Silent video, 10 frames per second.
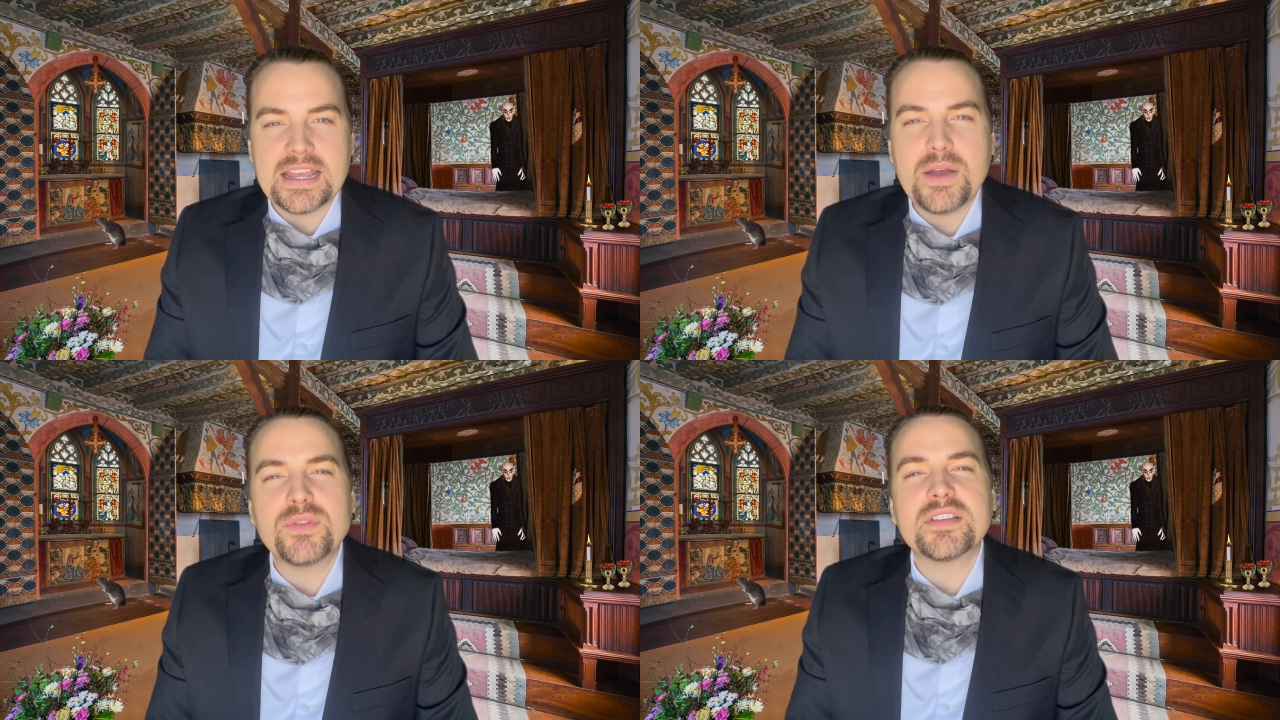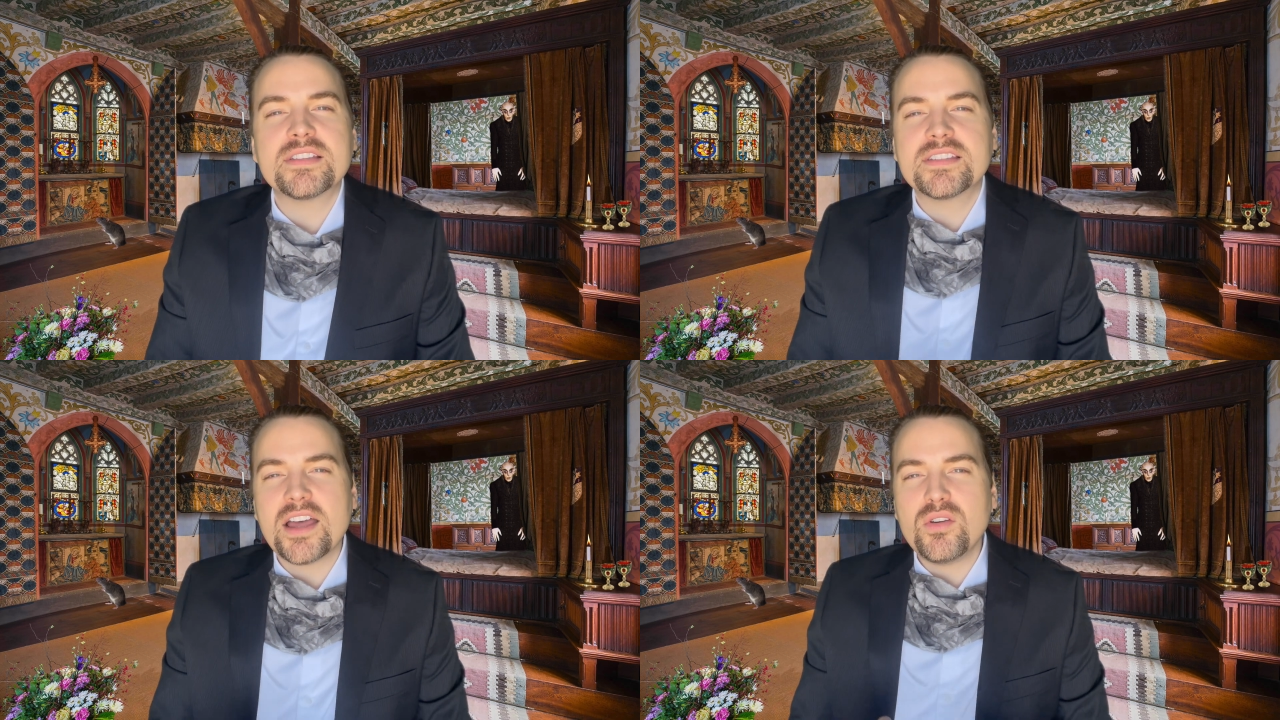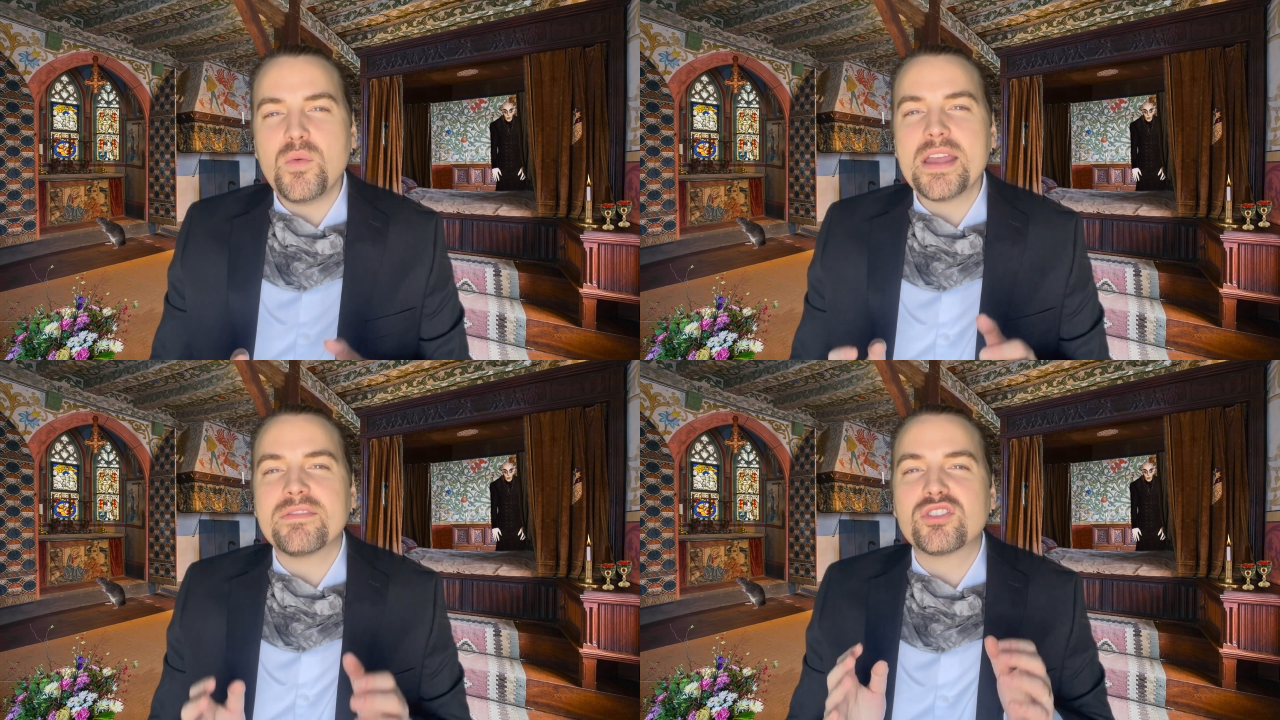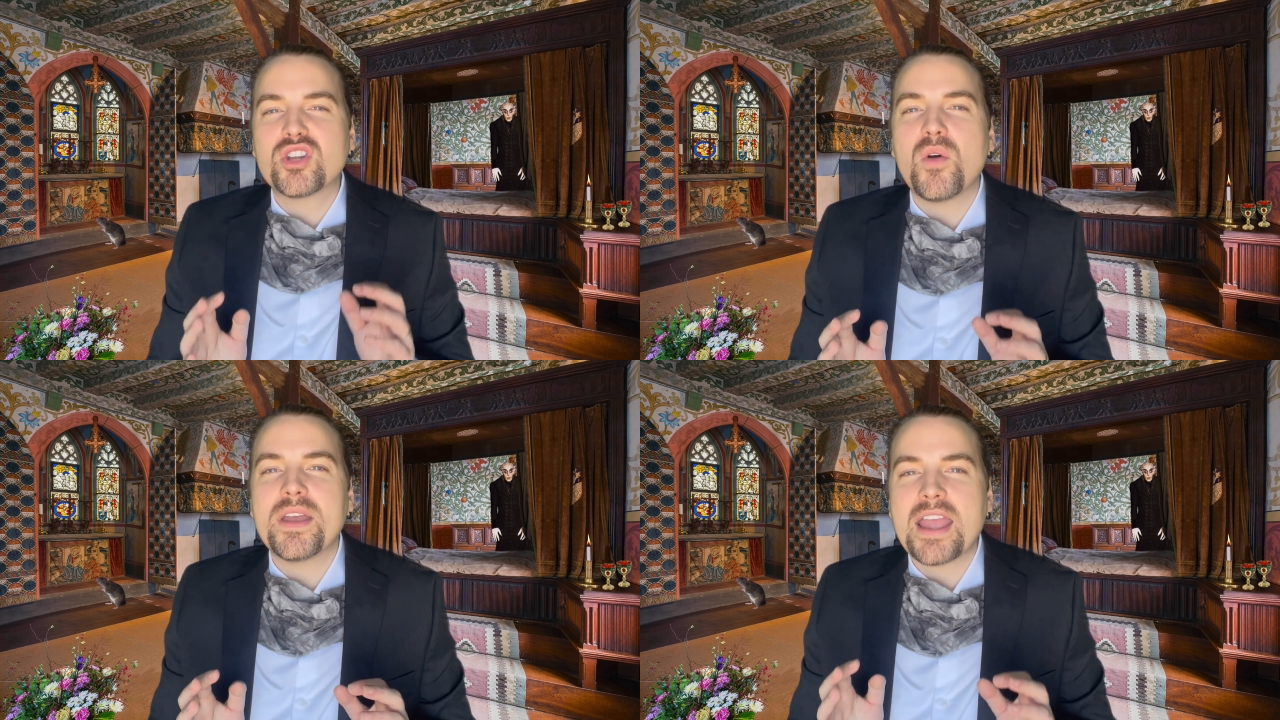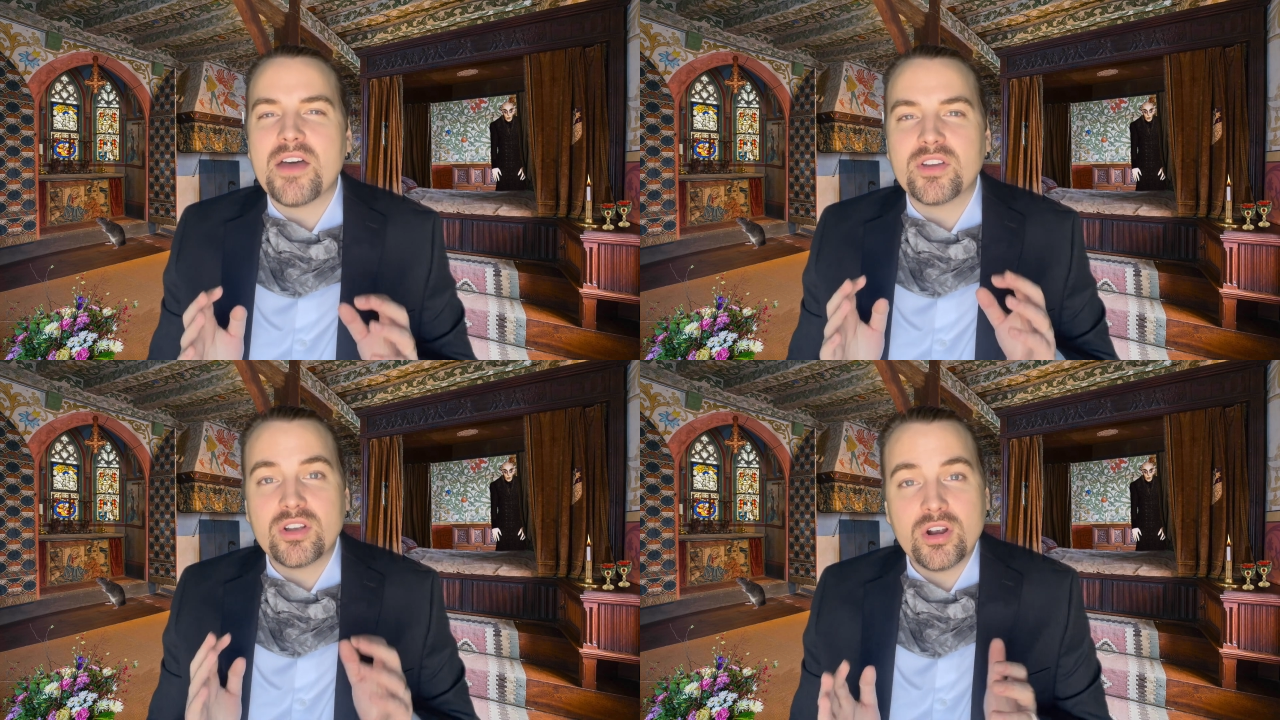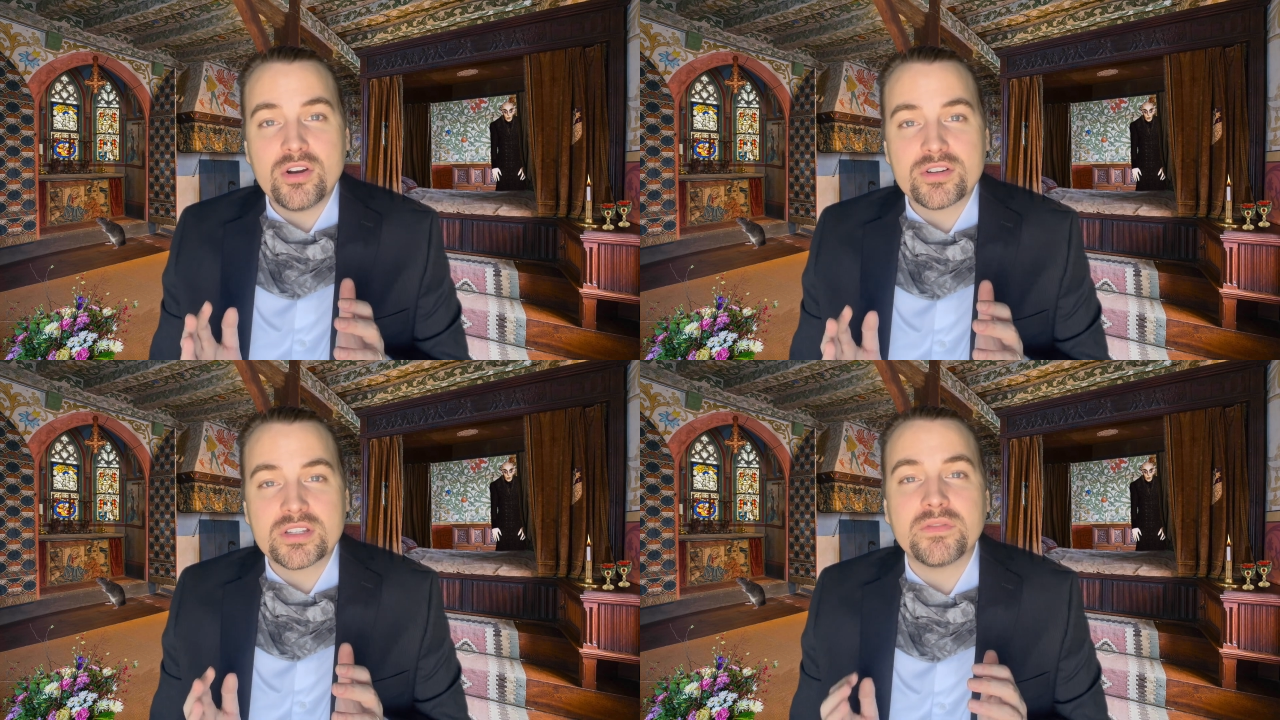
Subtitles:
It was a subtle way of showing how the curse